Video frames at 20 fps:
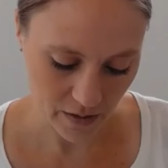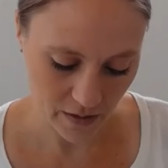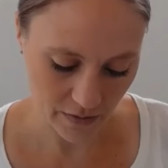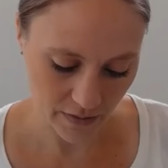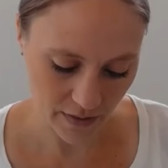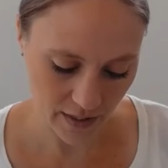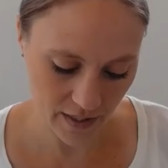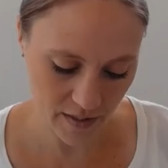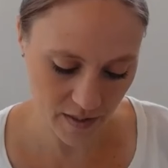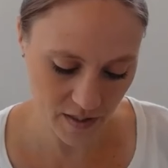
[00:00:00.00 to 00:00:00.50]

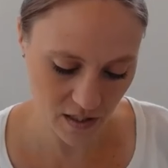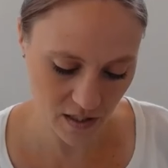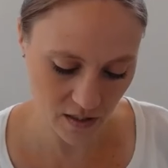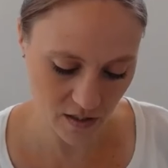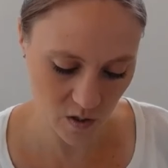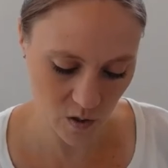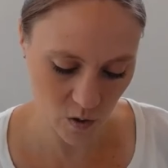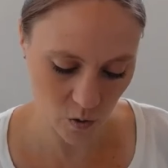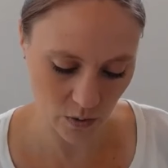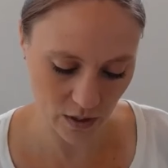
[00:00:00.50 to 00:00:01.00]
this
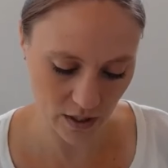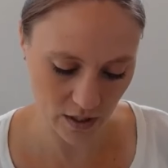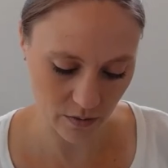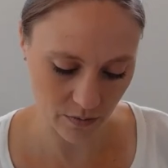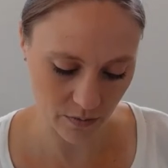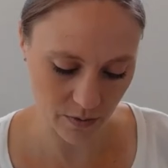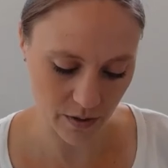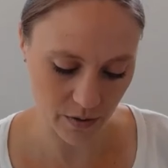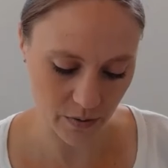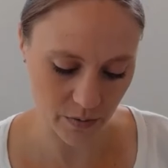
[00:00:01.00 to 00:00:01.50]
square
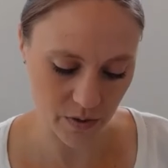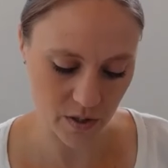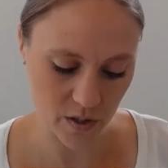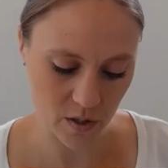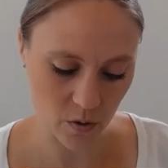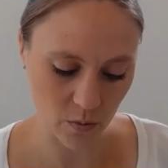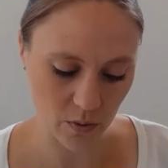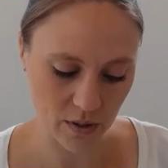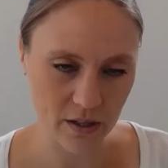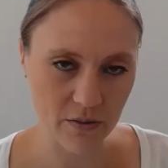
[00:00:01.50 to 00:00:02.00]
root,
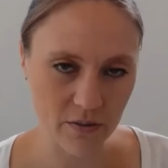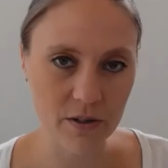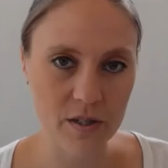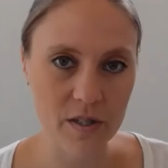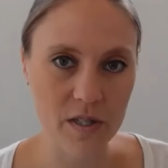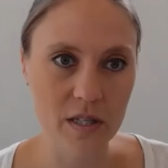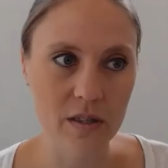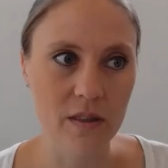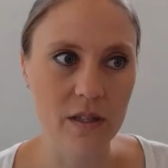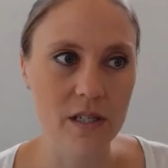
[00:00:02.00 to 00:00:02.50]
so
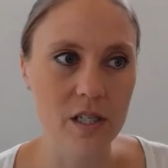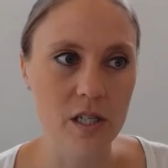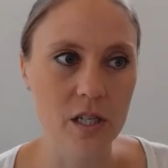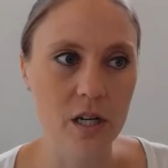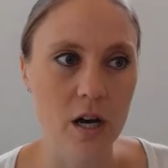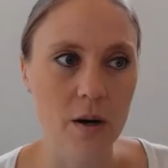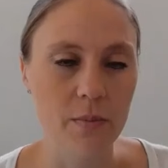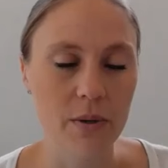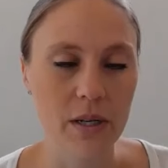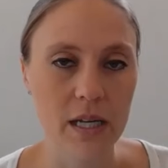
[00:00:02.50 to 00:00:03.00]
whatever's in the
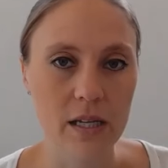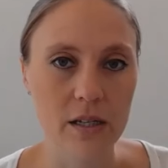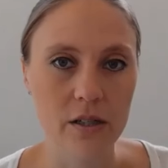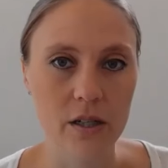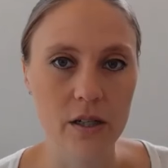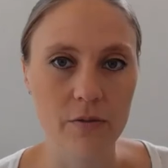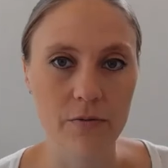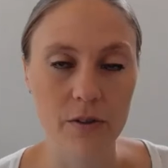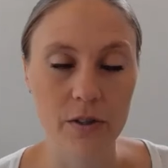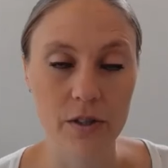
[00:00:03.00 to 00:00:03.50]
denominator
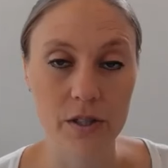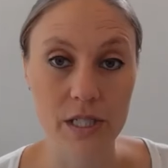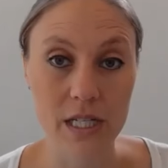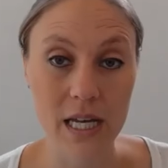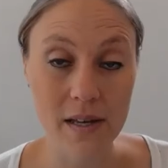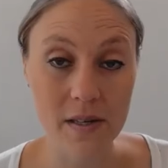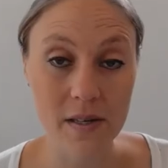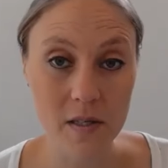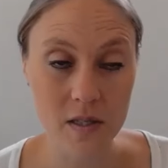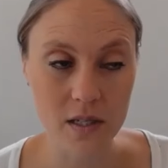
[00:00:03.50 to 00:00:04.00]
of your
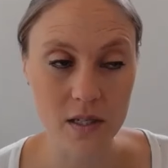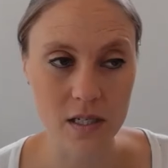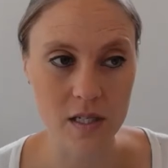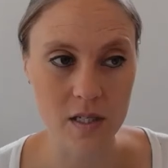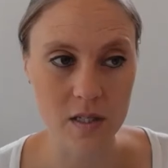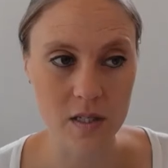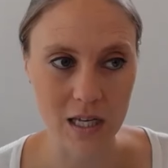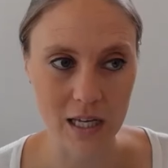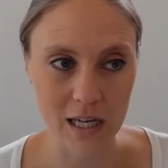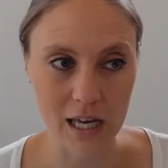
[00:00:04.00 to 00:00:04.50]
test
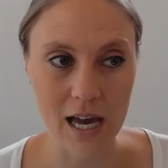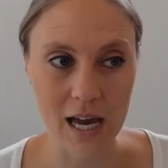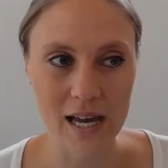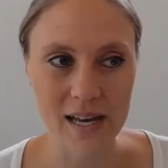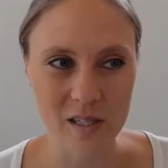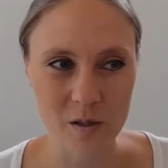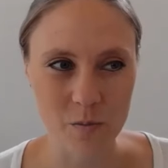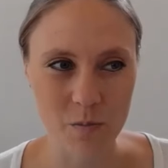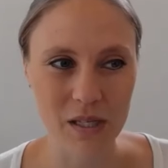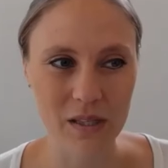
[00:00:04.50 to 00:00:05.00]
statistic
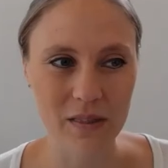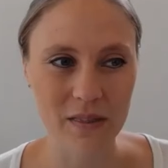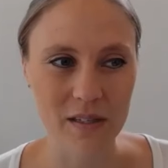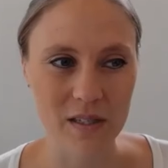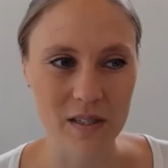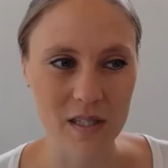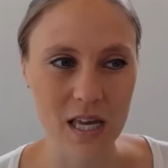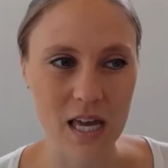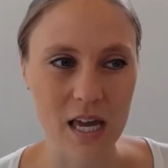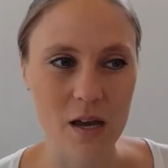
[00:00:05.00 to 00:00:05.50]
has been the
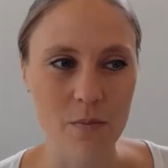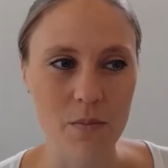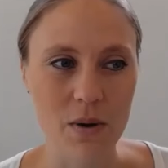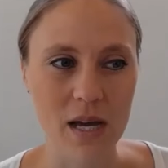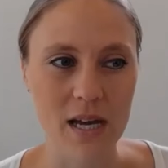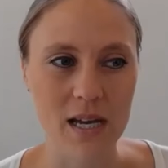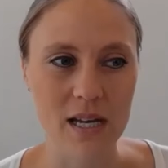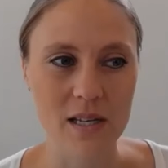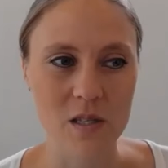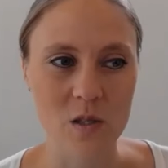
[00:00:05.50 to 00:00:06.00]
same
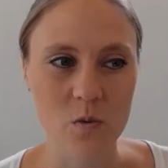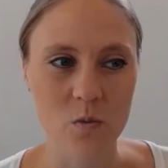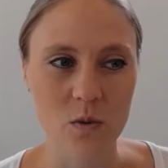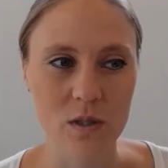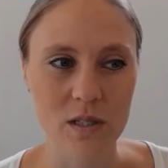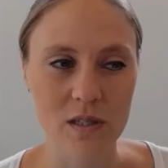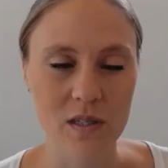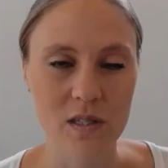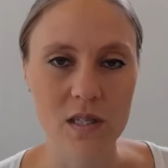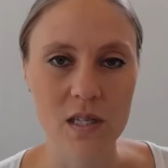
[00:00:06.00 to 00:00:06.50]
as
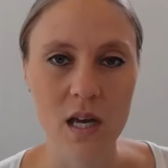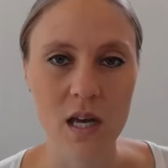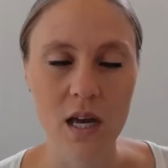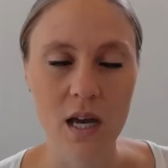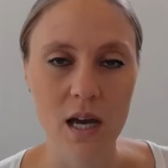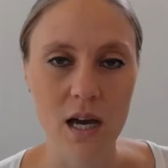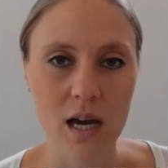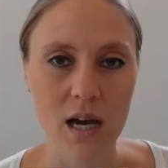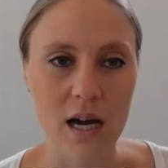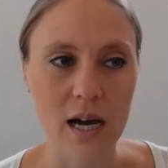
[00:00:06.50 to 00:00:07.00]
what's
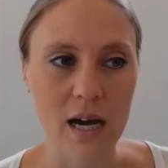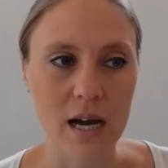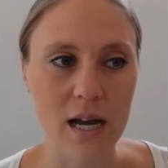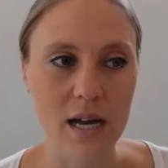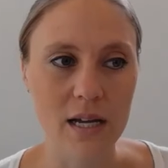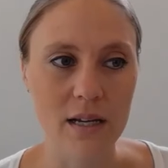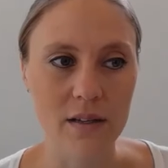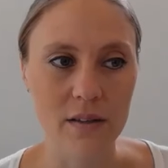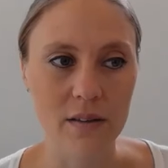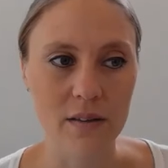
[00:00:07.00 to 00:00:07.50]

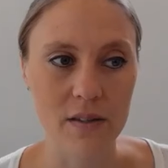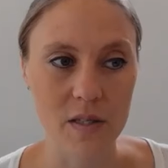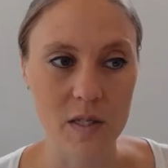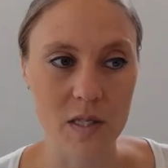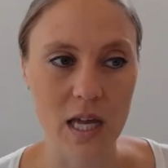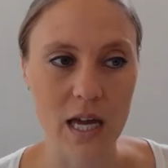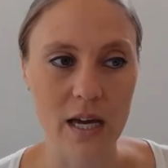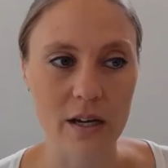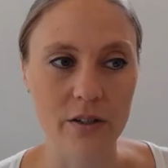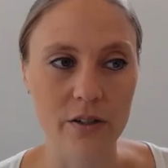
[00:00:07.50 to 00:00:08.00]
the
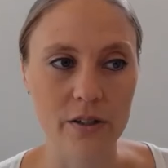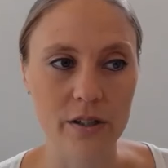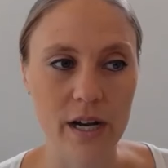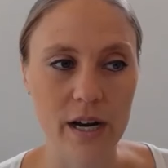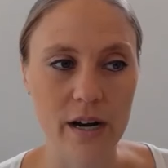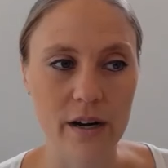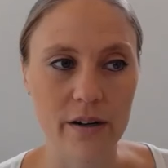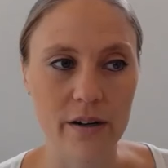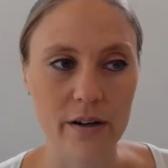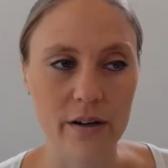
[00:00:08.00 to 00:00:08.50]
standard
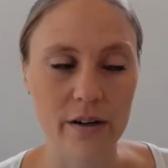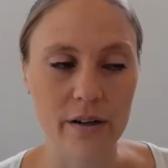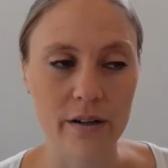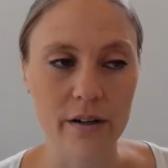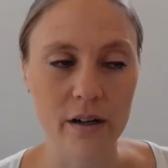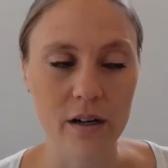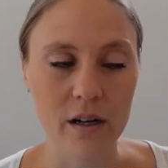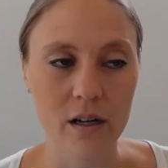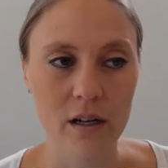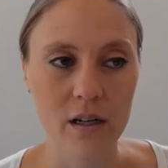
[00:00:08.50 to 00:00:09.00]

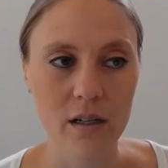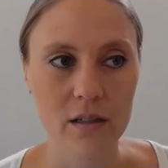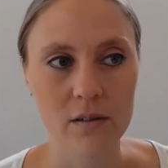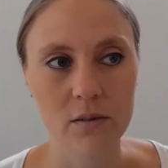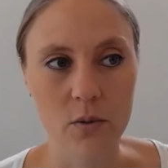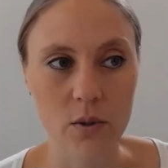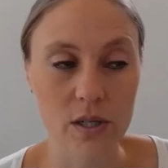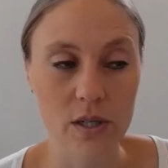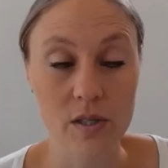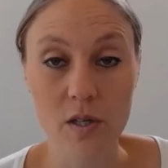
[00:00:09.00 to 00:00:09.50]
error,
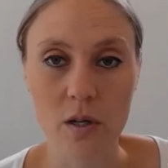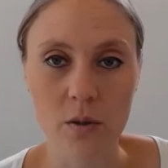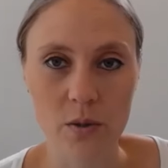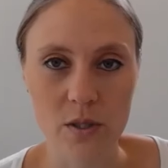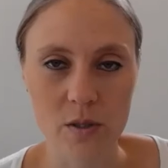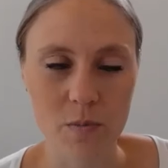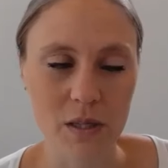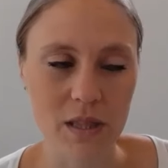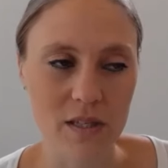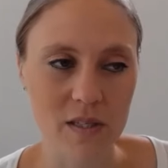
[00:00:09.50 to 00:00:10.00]
or it's
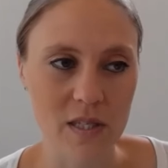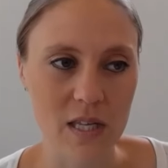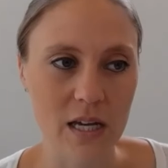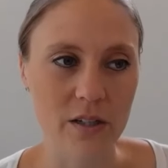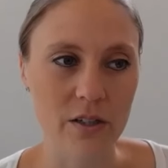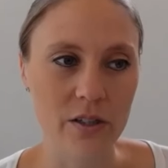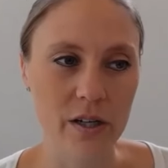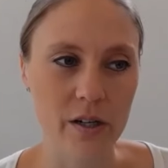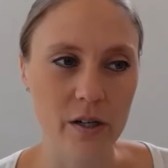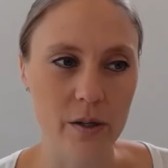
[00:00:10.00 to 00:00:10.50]
always been the
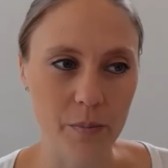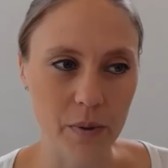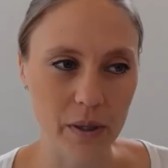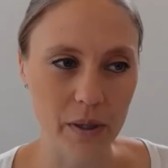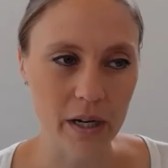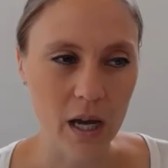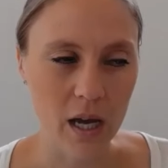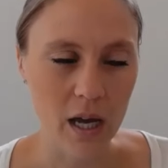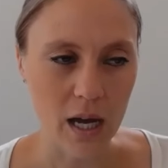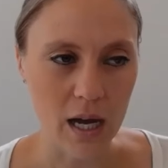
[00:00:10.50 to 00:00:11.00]
standard error,
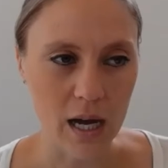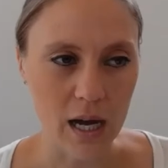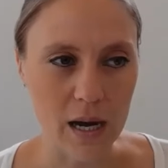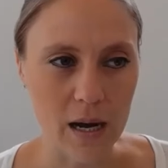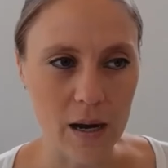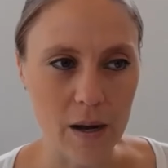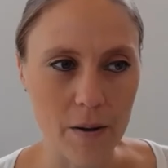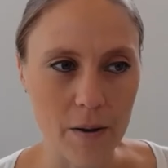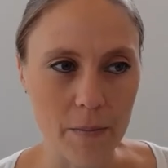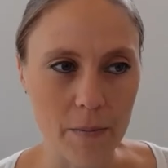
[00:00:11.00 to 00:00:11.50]
but
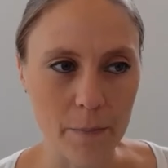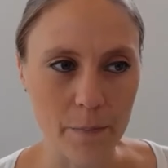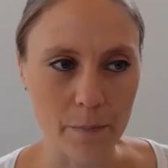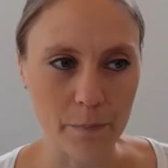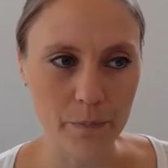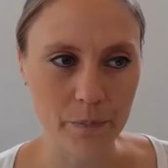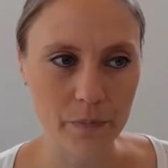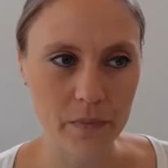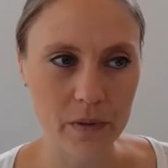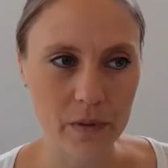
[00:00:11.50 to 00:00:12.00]

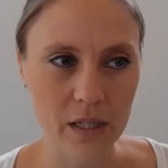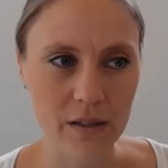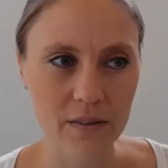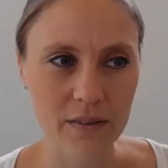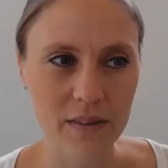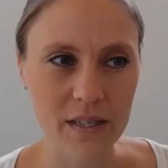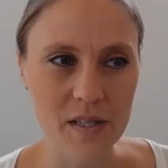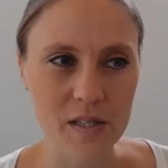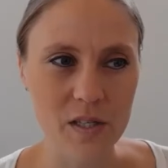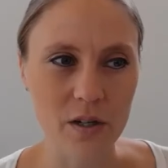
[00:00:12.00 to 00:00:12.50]

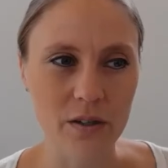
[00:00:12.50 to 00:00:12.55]
these